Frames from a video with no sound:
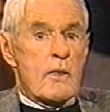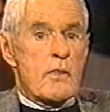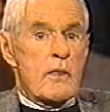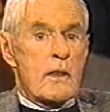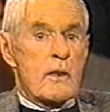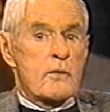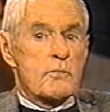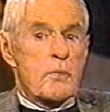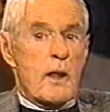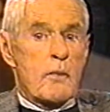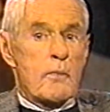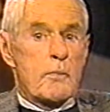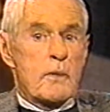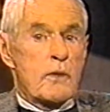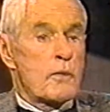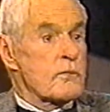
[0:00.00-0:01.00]
that it is
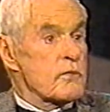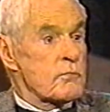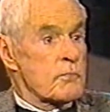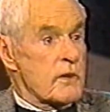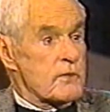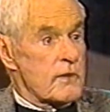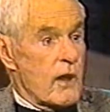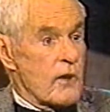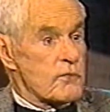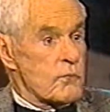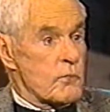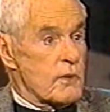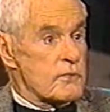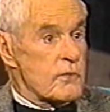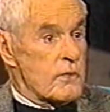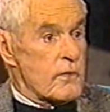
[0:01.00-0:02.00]
probably being used as much now as it
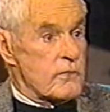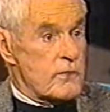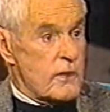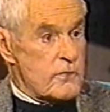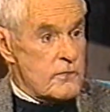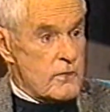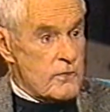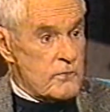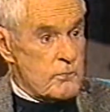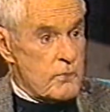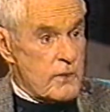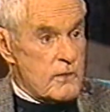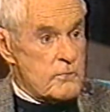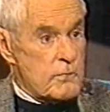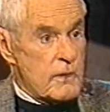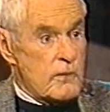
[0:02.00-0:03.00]
was during the 60s,
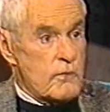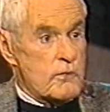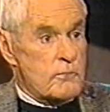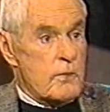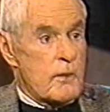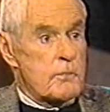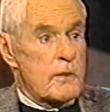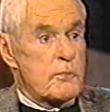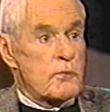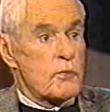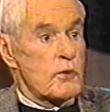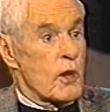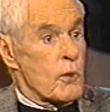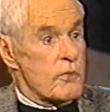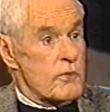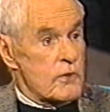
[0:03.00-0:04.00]
but it's being used by people
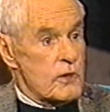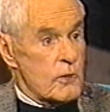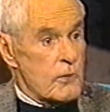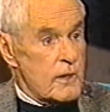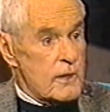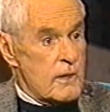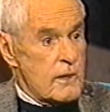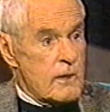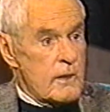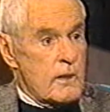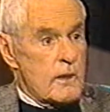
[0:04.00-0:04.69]
who know what they're doing,